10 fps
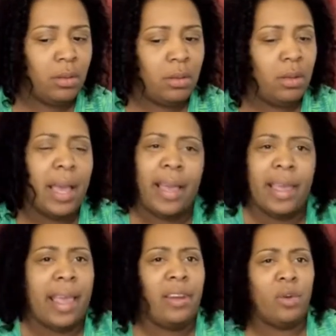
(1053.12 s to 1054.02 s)
And ain't
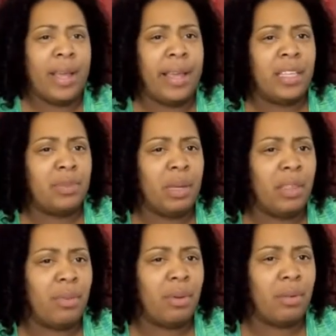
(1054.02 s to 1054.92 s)
no hands being
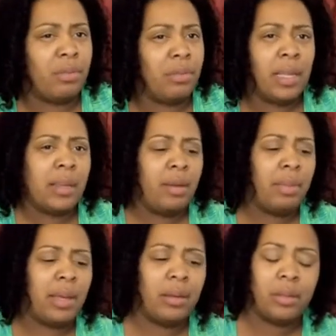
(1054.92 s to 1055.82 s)
thrown. That didn't make
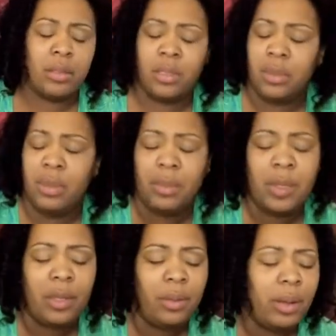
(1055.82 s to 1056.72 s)
no sense to me. But
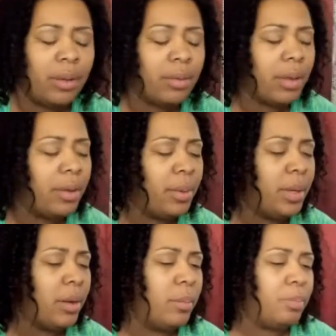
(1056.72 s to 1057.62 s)
anyway, okay, here we go.
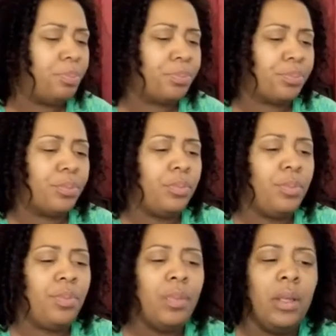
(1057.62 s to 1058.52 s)

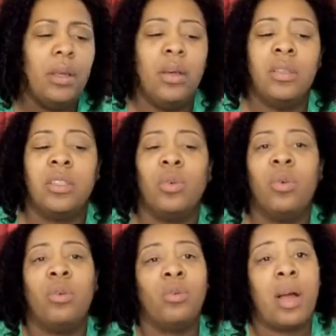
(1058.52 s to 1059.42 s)
So,
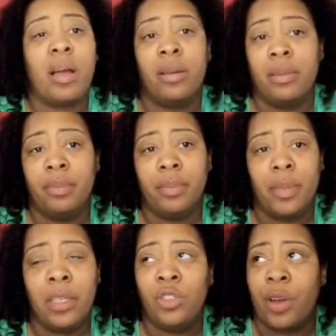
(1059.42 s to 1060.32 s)
Ra, he's
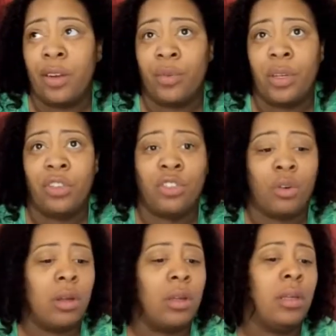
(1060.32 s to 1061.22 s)
trying to reach
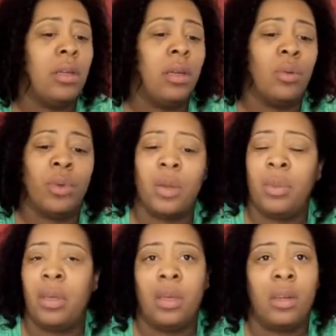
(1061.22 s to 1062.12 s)
Charlie and Remy,
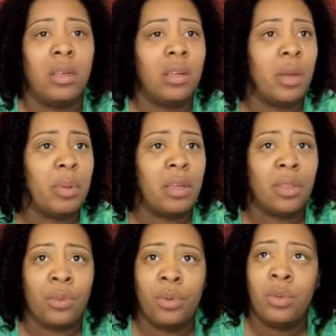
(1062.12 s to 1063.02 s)
and he ain't able to get
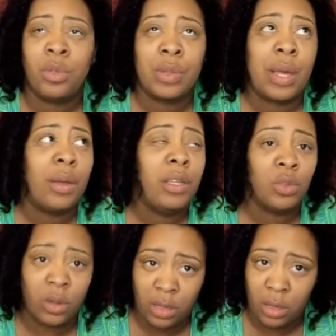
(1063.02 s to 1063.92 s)
through. So now he's starting
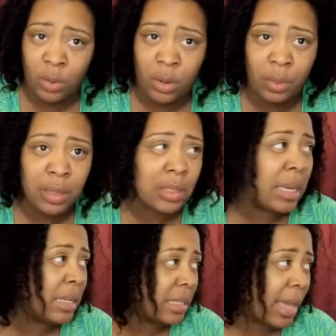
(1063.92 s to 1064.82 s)
to get wary because he got his
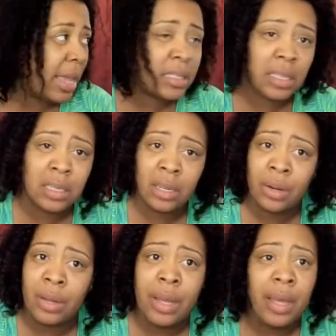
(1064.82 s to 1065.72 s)
cane sitting there.
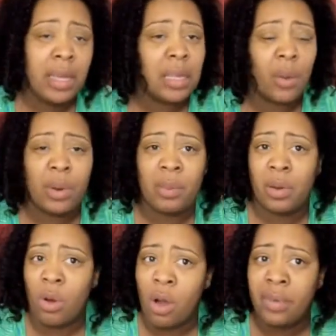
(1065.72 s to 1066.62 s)
It's already been
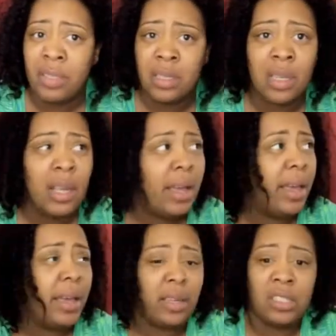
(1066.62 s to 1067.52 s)
harvested, and
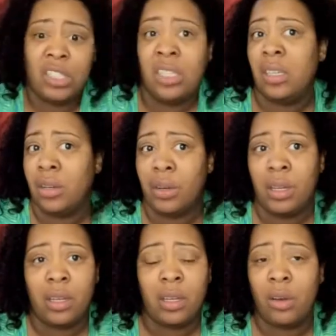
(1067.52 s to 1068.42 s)
it's just sitting there. It
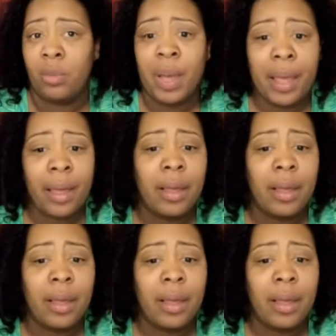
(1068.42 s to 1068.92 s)
could go bad.